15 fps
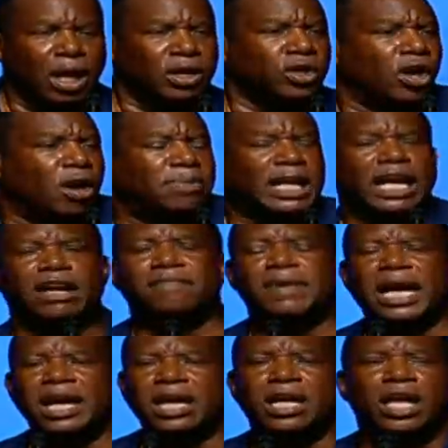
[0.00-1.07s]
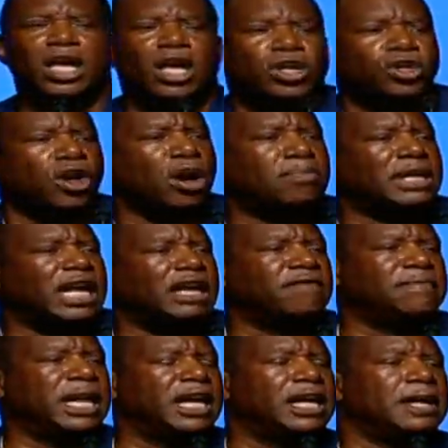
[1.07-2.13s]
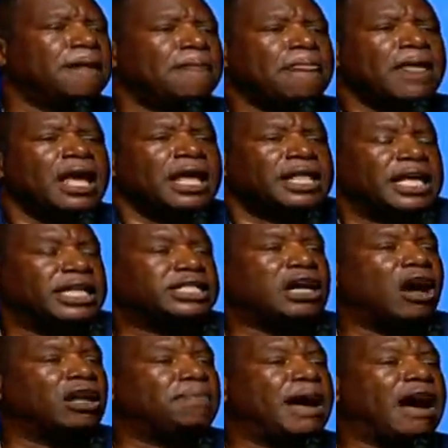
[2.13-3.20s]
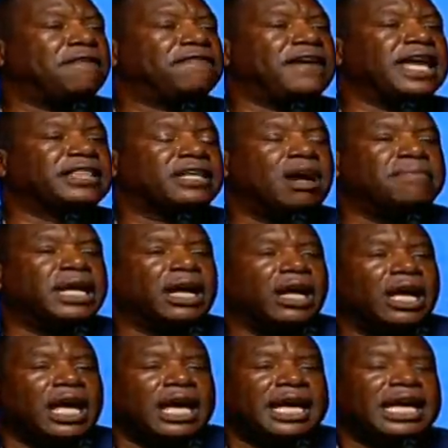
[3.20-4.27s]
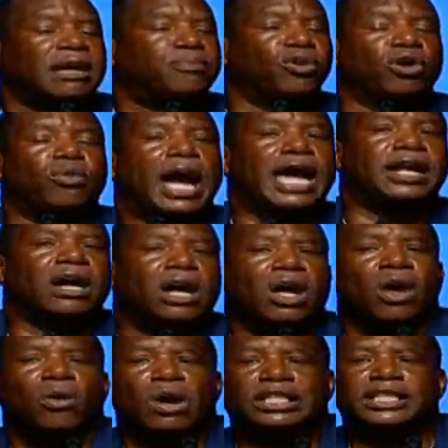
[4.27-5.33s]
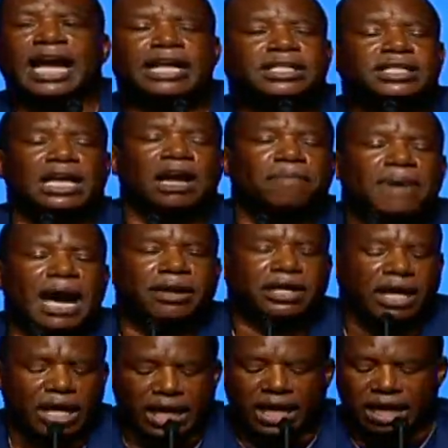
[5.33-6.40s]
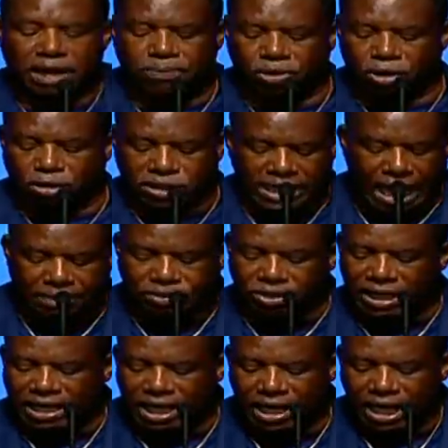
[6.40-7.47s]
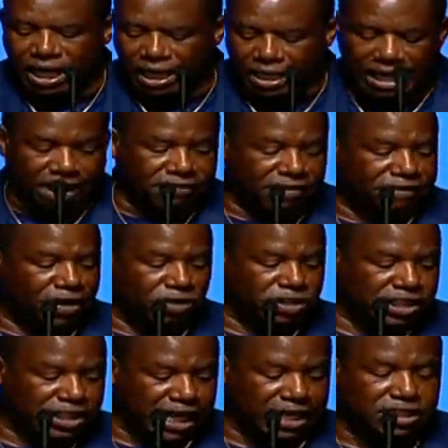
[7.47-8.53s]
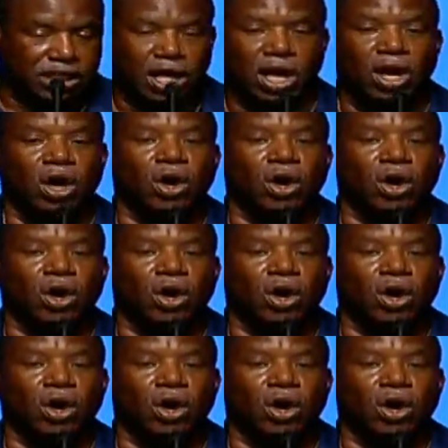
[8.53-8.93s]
You don't believe me? You don't believe me? that it's all about faith. Come here, Hebrew writer. What you got to say about it? Hebrews chapter 11, verse 6.